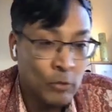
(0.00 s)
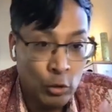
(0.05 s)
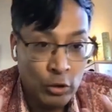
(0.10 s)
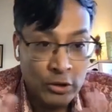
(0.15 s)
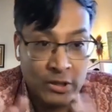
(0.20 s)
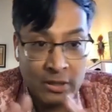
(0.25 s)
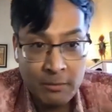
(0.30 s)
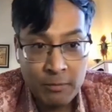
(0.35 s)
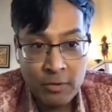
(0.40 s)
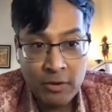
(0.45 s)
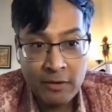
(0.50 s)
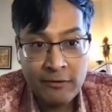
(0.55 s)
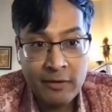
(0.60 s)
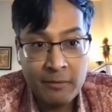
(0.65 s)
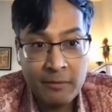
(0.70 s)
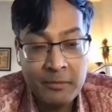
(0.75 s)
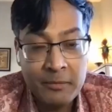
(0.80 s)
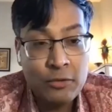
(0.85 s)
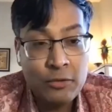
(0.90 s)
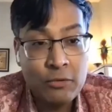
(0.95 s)
No support
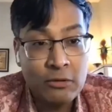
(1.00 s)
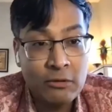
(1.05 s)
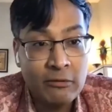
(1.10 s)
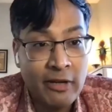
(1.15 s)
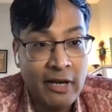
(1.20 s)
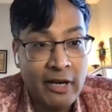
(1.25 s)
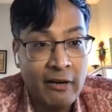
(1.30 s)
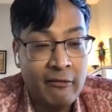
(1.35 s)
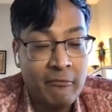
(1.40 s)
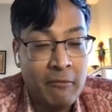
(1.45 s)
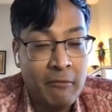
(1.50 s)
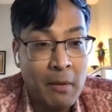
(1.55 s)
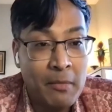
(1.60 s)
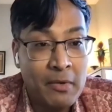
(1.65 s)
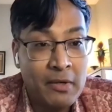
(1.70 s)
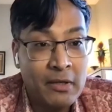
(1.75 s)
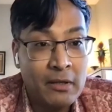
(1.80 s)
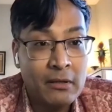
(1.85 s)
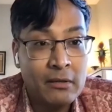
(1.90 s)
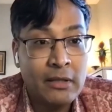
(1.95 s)
from the school, right?
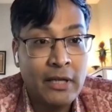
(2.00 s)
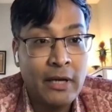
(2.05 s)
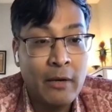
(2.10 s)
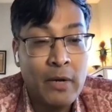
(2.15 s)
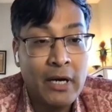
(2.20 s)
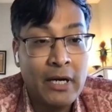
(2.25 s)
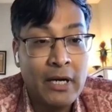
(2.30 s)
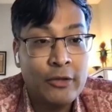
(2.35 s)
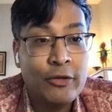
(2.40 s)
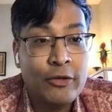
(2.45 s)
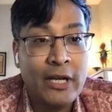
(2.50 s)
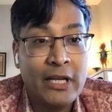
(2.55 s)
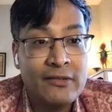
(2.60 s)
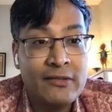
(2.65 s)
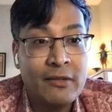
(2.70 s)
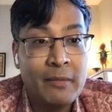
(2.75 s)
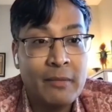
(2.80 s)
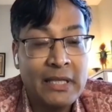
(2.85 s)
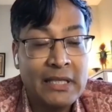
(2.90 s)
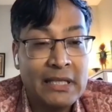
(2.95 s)
Remember, they want to
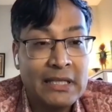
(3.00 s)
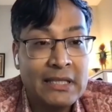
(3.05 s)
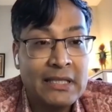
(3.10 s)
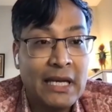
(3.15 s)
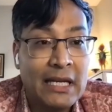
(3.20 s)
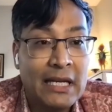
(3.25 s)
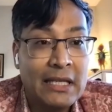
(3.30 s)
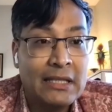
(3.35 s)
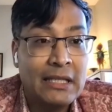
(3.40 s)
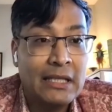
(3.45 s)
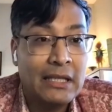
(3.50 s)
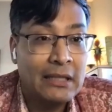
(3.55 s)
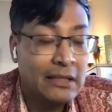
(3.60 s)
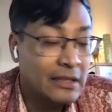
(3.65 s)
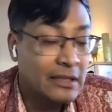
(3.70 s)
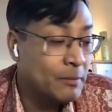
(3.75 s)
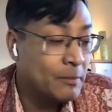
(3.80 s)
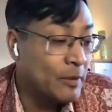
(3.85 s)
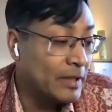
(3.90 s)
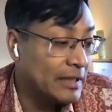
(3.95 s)
transfer me to CIC at
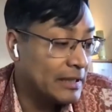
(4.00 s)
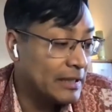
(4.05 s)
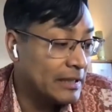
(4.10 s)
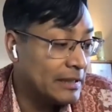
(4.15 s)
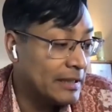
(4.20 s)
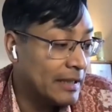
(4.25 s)
this point